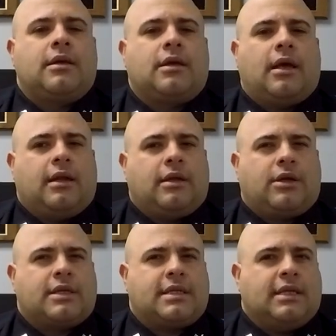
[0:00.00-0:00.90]
and you
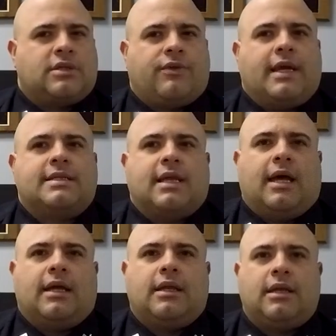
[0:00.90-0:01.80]
could see in his face
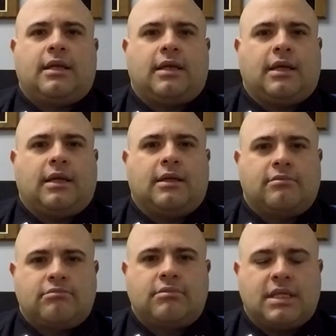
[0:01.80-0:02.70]
that he
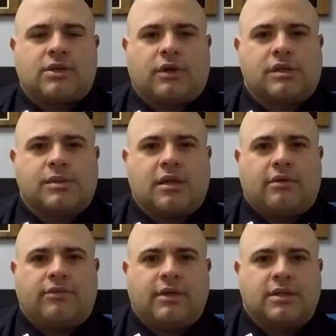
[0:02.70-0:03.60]
saw some
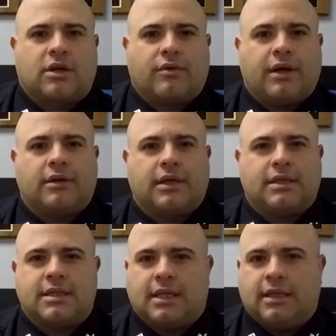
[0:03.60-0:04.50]
stuff in his career. You could
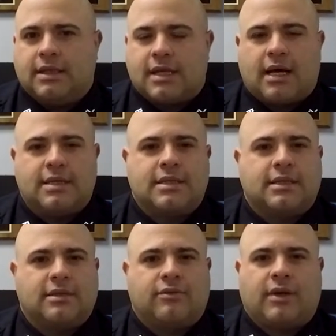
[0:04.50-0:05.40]
see it in his eyes and
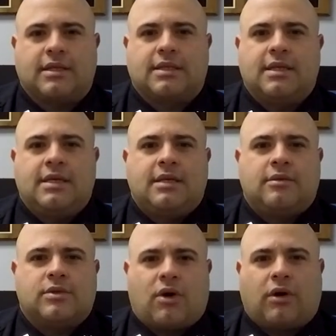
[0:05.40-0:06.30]
in his face.
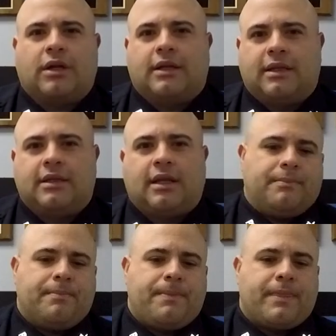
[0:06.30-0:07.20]
He was hardened.
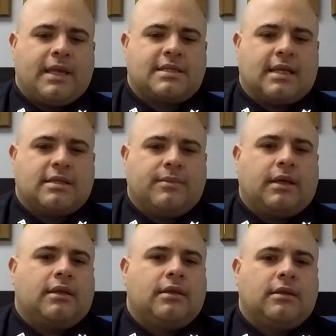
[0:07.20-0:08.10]
He said to
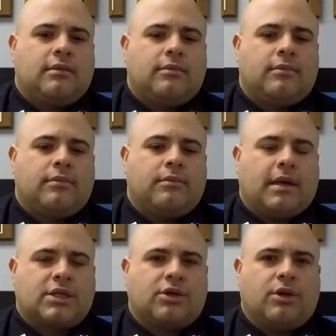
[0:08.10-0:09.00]
me,
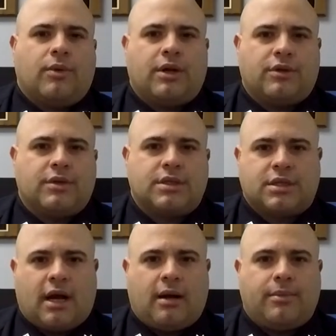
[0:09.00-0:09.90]
make sure you want to do this
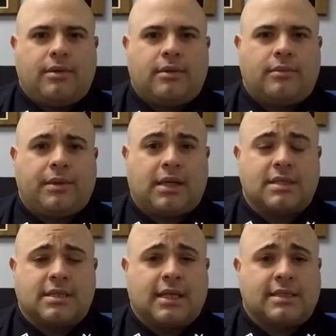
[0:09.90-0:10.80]
job
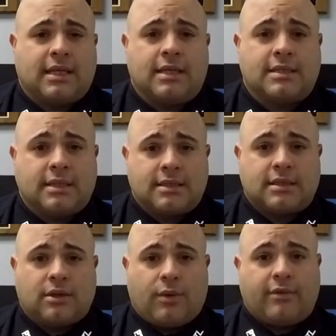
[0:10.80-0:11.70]
because it takes the
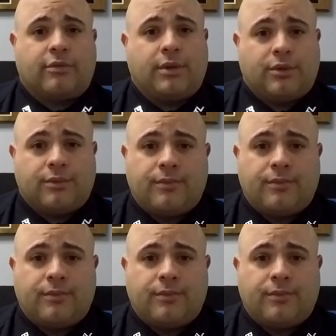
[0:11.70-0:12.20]
innocence away from you.